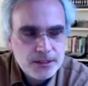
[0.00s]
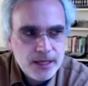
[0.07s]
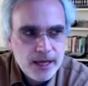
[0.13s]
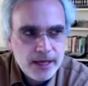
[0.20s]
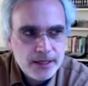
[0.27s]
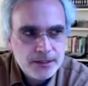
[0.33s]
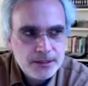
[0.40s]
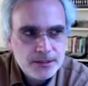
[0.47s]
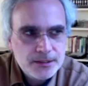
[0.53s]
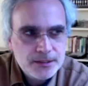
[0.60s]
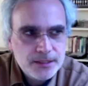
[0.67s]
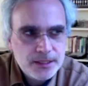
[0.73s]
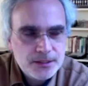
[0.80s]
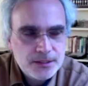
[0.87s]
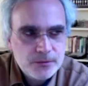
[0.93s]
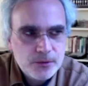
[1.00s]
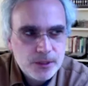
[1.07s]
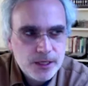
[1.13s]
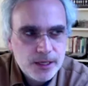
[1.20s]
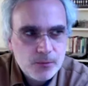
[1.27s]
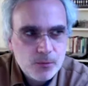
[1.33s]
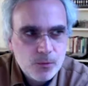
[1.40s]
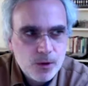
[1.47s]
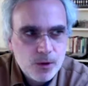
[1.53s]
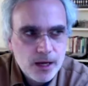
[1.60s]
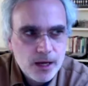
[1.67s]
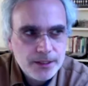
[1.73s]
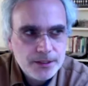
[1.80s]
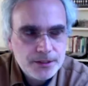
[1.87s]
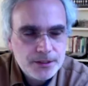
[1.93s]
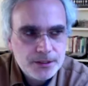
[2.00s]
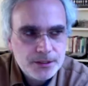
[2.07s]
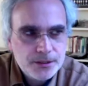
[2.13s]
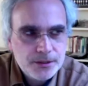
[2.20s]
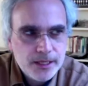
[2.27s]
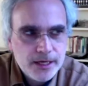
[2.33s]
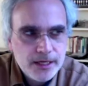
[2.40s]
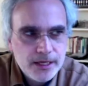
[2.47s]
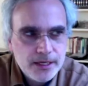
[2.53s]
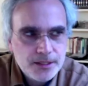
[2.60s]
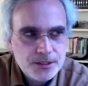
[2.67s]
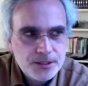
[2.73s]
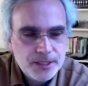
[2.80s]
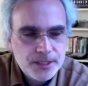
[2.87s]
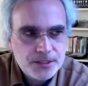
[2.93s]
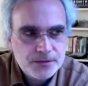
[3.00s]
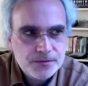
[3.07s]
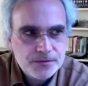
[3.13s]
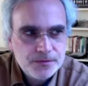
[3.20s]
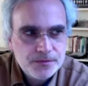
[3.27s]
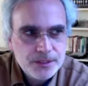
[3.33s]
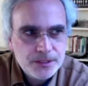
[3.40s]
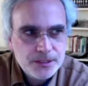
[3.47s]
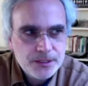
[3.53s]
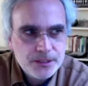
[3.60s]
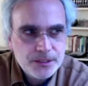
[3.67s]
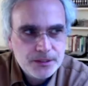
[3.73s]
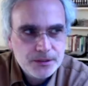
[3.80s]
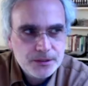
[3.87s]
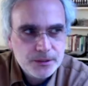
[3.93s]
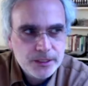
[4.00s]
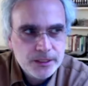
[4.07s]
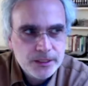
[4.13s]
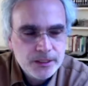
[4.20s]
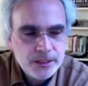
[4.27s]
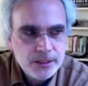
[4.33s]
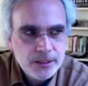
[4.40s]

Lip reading: had a sense of what I wanted to do that had any specificity to it